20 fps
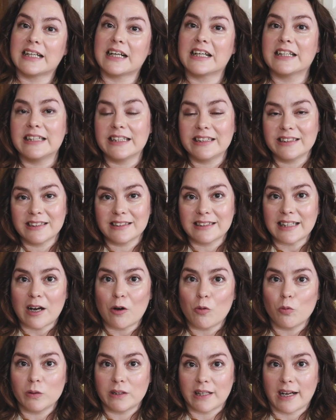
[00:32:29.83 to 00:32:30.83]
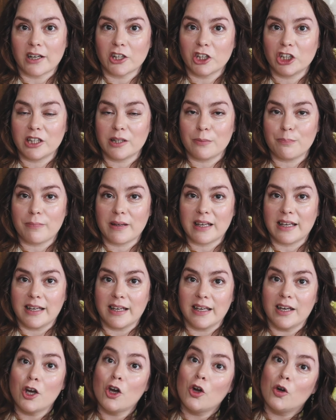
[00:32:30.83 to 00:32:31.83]
and I think that that would actually
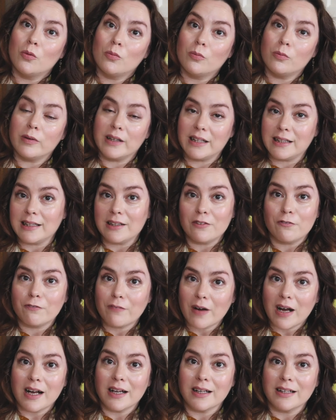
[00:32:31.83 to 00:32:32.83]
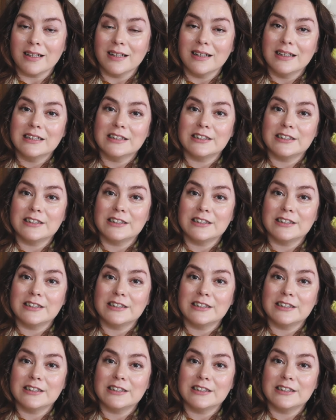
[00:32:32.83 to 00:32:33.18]
be really fun.